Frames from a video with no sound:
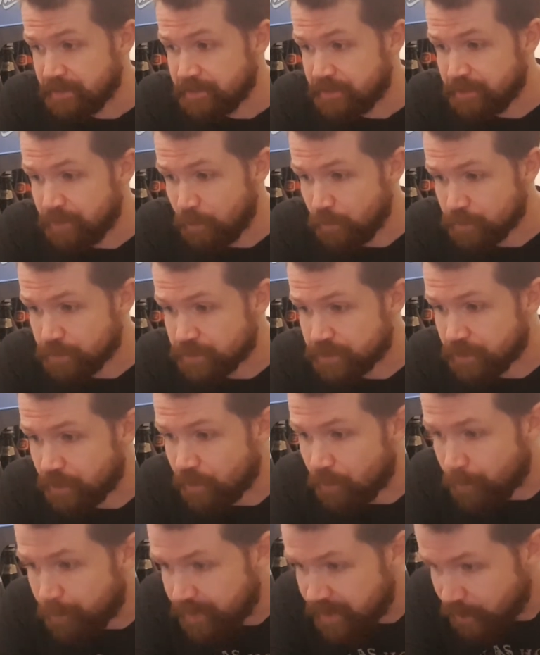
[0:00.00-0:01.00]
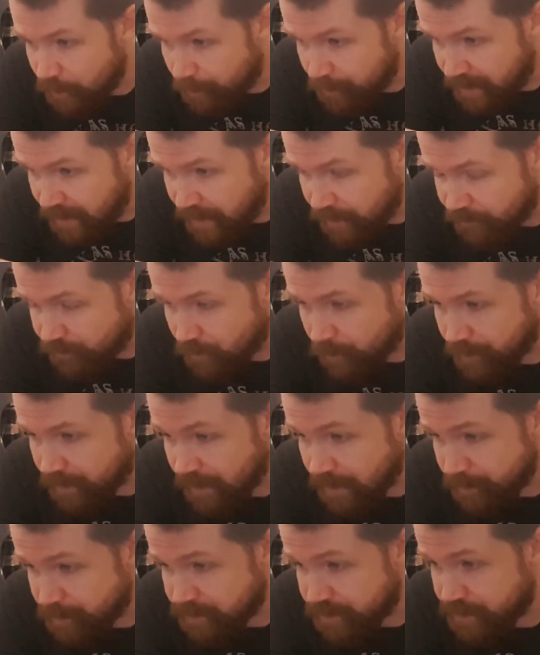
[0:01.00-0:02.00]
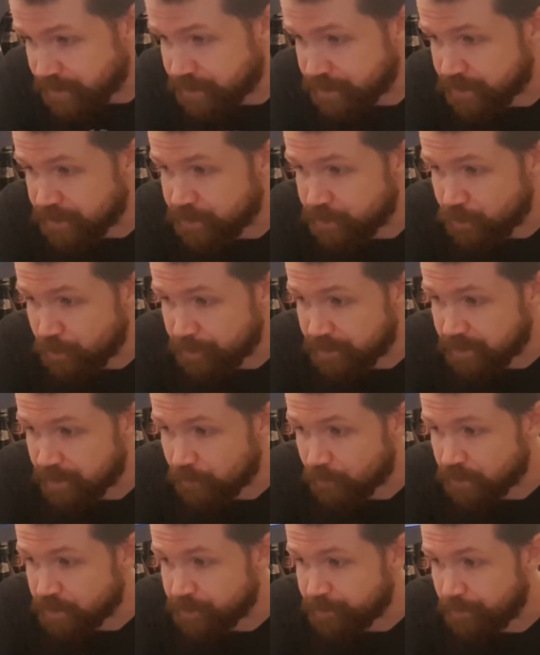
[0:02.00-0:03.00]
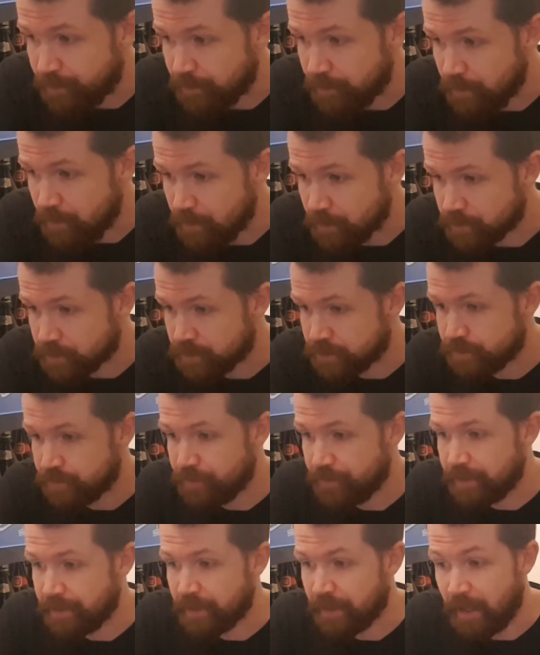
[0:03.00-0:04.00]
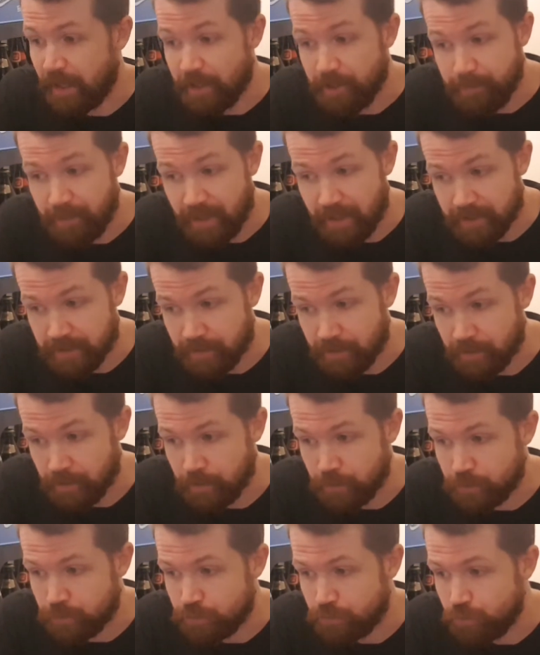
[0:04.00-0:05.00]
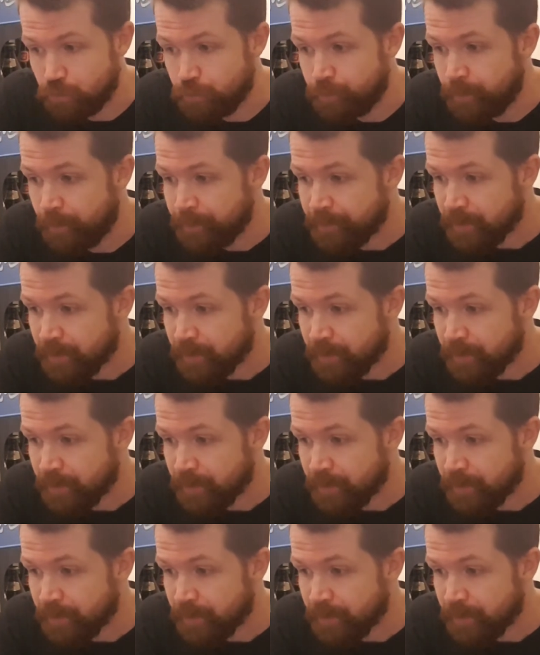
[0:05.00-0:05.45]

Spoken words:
denotes a beer brand from Leipzig in Germany which belongs to the Radeberger group.